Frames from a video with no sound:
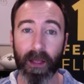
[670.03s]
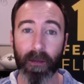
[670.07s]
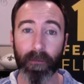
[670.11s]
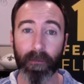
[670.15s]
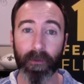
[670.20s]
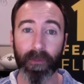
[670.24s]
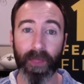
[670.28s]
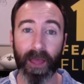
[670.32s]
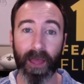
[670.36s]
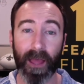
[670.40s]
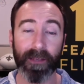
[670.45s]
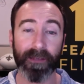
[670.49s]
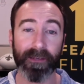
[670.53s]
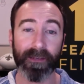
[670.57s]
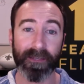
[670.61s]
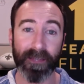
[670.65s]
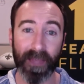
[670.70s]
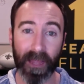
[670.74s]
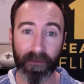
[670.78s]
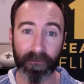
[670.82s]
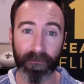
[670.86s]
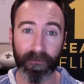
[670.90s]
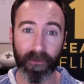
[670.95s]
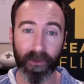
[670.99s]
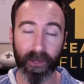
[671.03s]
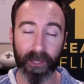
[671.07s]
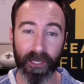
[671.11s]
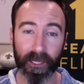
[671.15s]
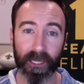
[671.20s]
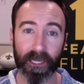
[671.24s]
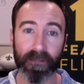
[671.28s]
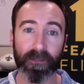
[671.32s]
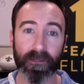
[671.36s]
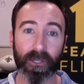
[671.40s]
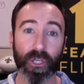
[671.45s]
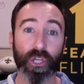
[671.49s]
but that definitely
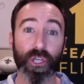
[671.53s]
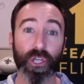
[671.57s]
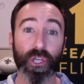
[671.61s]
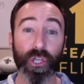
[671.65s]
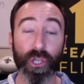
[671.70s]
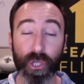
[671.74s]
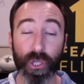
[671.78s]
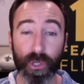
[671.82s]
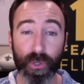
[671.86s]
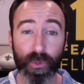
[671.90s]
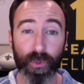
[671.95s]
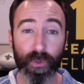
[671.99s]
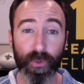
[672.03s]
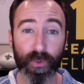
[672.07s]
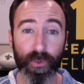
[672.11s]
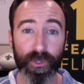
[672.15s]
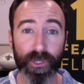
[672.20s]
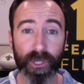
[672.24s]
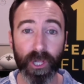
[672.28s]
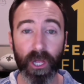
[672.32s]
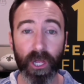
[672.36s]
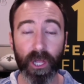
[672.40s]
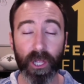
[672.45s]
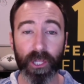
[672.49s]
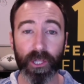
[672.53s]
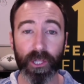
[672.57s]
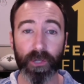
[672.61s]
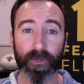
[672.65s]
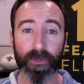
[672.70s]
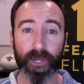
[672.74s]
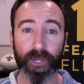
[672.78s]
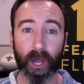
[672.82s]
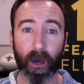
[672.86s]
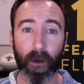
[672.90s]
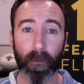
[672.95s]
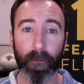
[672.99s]
is a huge,
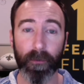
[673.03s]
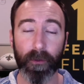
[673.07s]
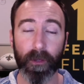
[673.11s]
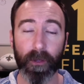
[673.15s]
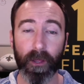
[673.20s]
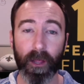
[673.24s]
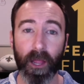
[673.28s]
huge help.